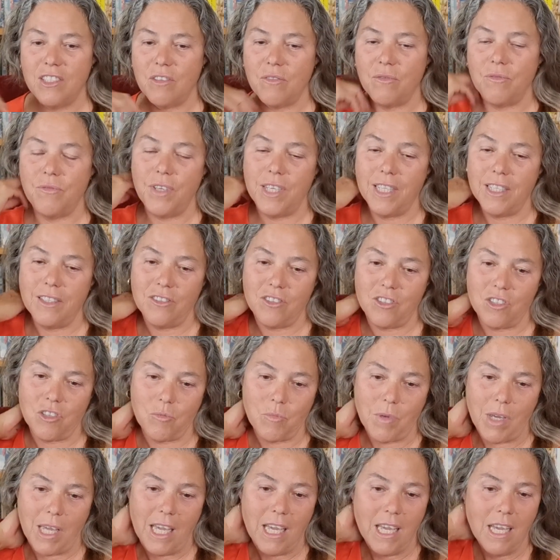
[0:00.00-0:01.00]
It feels to
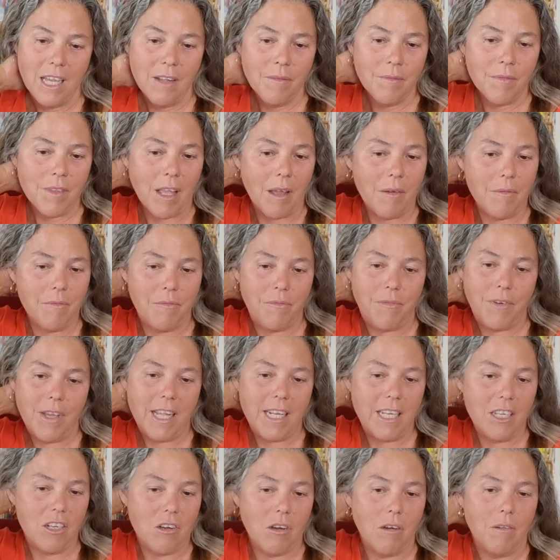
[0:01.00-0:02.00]
me, I'm
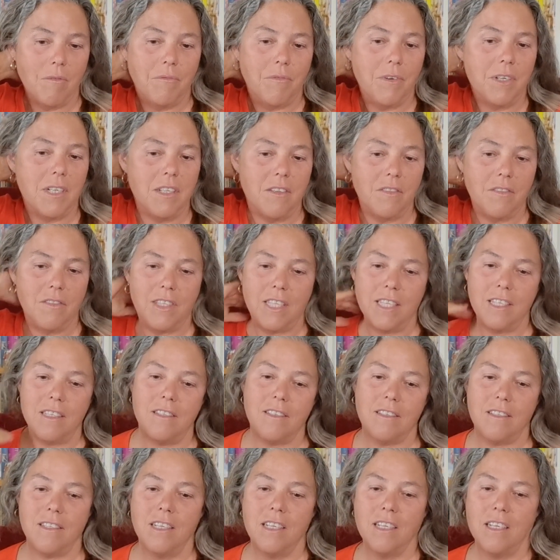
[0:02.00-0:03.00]
fairly confident
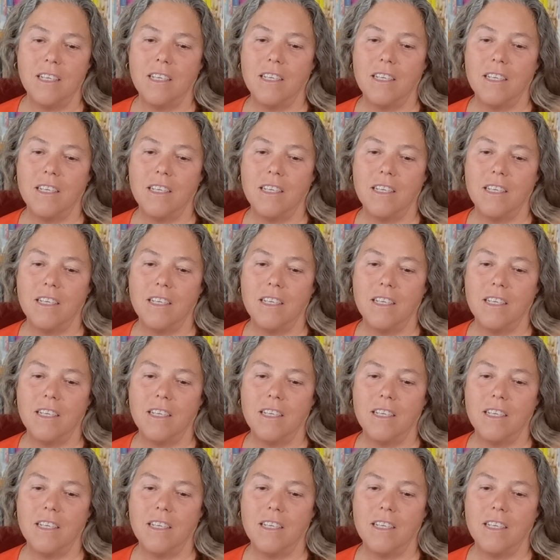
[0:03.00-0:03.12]
this